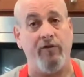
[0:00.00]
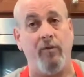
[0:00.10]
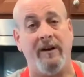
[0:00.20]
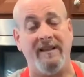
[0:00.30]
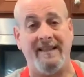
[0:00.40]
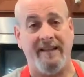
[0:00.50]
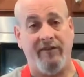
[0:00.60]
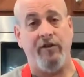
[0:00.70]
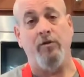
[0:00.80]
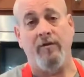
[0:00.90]
you want to sit
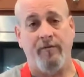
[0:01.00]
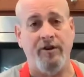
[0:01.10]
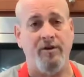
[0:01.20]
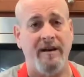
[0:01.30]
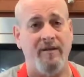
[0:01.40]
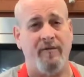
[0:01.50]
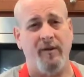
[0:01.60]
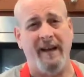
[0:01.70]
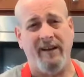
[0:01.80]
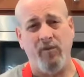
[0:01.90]
this in the refrigerator for
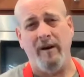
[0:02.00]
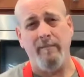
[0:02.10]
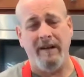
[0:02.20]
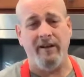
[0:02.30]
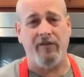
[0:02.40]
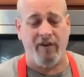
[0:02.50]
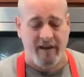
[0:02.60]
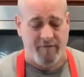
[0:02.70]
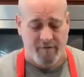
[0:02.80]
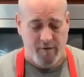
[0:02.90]
like 20 minutes to let
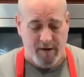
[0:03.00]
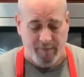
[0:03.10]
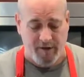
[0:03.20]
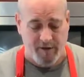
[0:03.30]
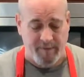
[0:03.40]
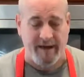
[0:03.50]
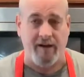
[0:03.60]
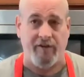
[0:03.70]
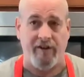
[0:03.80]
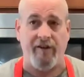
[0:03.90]
it firm up a little bit,
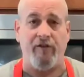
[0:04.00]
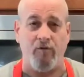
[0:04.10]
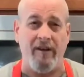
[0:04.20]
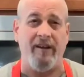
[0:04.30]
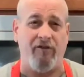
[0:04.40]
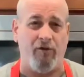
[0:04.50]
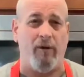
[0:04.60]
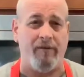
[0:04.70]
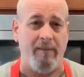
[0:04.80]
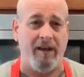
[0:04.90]
because it is a really
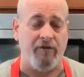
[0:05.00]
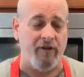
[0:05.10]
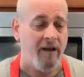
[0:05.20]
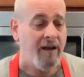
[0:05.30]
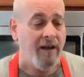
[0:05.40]
soft mix.